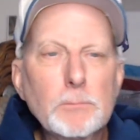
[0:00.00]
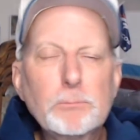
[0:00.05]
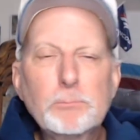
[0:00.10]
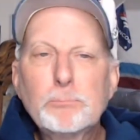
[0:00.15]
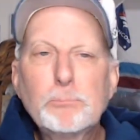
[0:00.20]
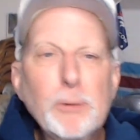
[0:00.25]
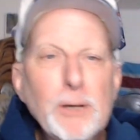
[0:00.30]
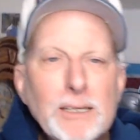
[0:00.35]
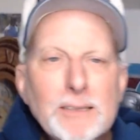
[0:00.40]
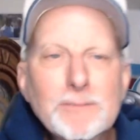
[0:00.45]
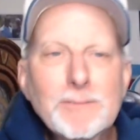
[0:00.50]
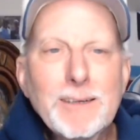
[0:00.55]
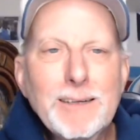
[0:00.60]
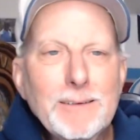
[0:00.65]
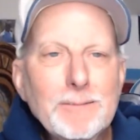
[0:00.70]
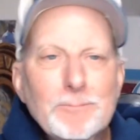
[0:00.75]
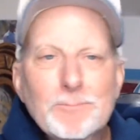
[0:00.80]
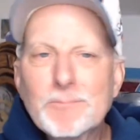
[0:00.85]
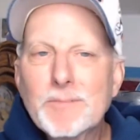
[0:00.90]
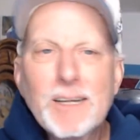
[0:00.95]
But
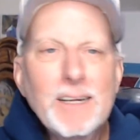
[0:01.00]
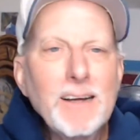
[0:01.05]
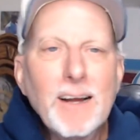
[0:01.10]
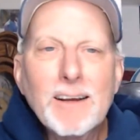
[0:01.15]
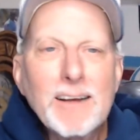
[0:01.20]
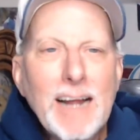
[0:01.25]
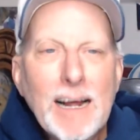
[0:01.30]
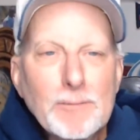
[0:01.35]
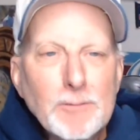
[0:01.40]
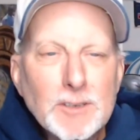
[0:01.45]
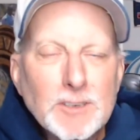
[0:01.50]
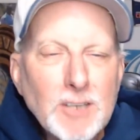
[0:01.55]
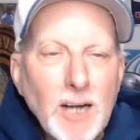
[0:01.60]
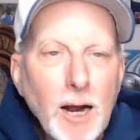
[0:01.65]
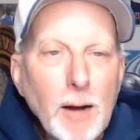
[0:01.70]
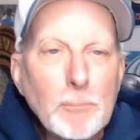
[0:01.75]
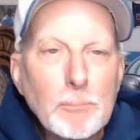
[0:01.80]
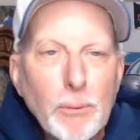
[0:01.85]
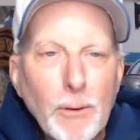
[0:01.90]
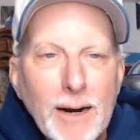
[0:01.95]
he doesn't have a
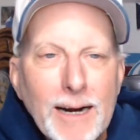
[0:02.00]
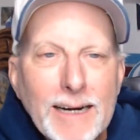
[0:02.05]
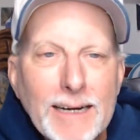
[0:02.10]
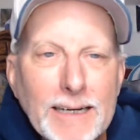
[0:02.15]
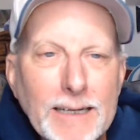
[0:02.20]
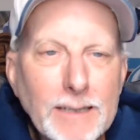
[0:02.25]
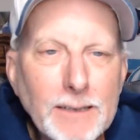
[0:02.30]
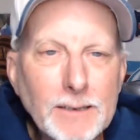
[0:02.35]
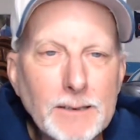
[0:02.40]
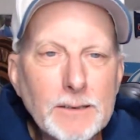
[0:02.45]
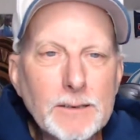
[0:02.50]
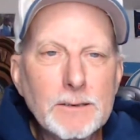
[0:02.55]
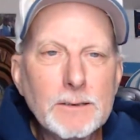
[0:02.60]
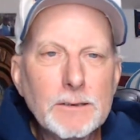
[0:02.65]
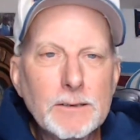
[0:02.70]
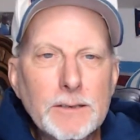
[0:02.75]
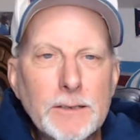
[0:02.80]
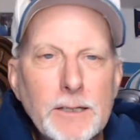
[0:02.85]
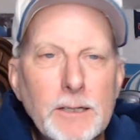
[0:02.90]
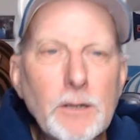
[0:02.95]
Tom Brady.
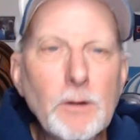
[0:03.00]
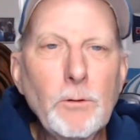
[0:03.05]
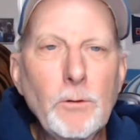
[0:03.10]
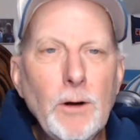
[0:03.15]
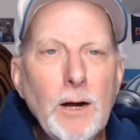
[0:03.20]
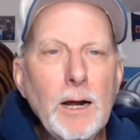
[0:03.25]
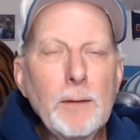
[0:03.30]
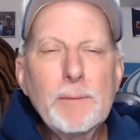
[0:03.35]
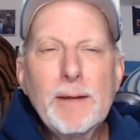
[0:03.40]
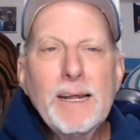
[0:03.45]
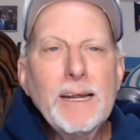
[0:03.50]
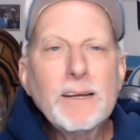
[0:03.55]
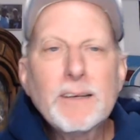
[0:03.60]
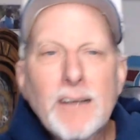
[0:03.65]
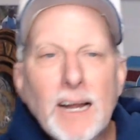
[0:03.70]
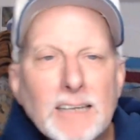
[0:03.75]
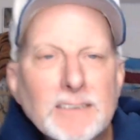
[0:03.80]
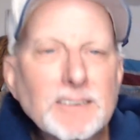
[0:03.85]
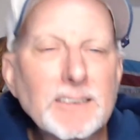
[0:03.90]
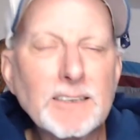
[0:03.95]
You know, I mean, he
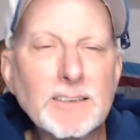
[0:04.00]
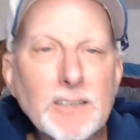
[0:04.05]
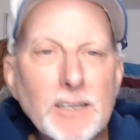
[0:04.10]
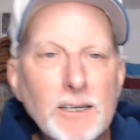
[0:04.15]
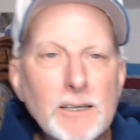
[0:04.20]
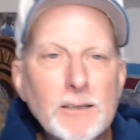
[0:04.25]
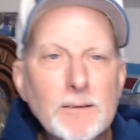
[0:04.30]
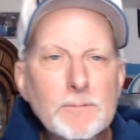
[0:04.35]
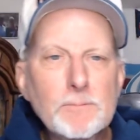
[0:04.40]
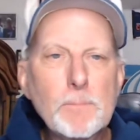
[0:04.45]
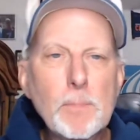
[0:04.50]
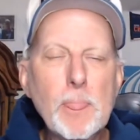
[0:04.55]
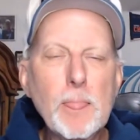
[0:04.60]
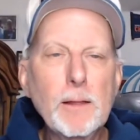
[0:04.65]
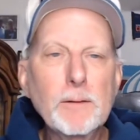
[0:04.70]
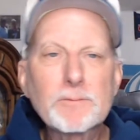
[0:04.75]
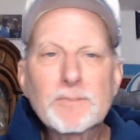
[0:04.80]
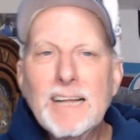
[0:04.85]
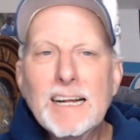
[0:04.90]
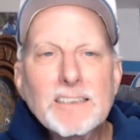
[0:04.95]
doesn't.
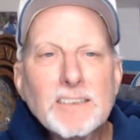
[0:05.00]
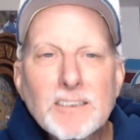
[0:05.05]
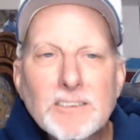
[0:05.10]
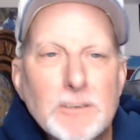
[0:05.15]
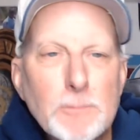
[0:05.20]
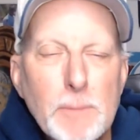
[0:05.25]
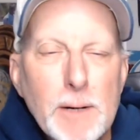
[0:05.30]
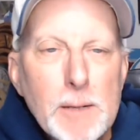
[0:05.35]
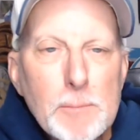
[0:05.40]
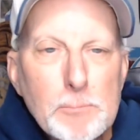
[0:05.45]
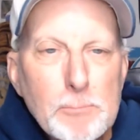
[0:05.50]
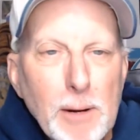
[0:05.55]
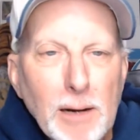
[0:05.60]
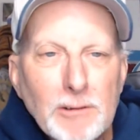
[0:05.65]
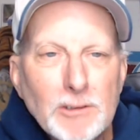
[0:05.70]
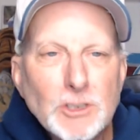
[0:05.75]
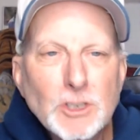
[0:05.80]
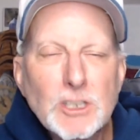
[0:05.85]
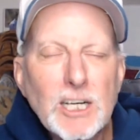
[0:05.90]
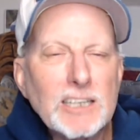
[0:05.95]
That doesn't mean
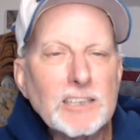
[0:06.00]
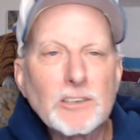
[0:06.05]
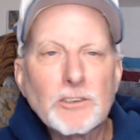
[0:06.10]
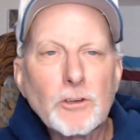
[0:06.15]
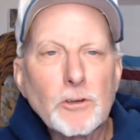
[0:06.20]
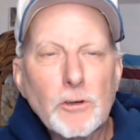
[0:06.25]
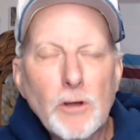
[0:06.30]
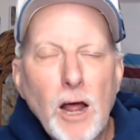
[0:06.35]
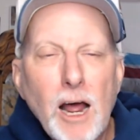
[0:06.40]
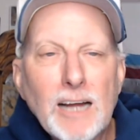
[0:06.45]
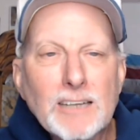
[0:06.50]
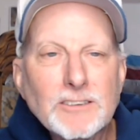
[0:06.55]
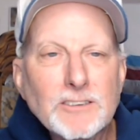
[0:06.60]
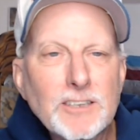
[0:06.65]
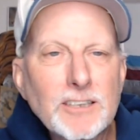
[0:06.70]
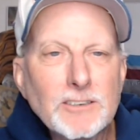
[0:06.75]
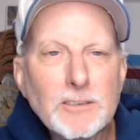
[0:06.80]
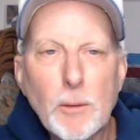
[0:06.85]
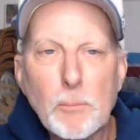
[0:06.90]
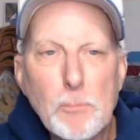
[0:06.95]
Belichick has lost
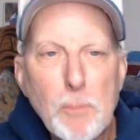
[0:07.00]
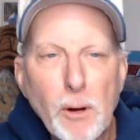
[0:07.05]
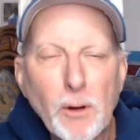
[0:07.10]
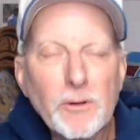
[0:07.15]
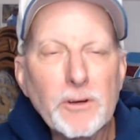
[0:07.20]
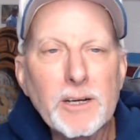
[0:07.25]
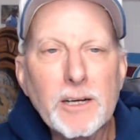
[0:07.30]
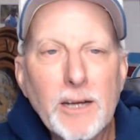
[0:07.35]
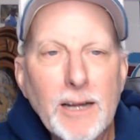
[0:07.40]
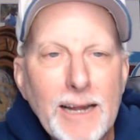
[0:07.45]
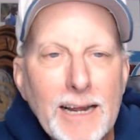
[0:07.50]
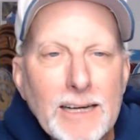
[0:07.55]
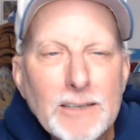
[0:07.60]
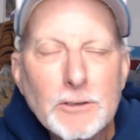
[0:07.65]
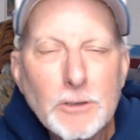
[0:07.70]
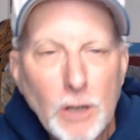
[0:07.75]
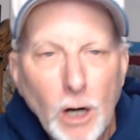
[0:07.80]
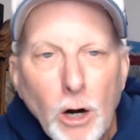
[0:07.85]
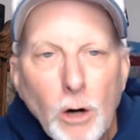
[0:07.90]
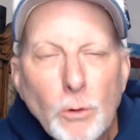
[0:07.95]
his ability to
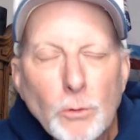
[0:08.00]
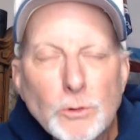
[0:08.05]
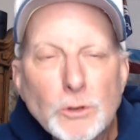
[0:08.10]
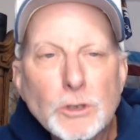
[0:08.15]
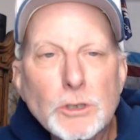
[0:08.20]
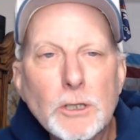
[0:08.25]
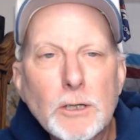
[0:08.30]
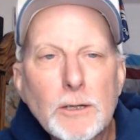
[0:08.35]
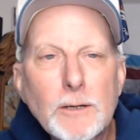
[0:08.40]
head coach.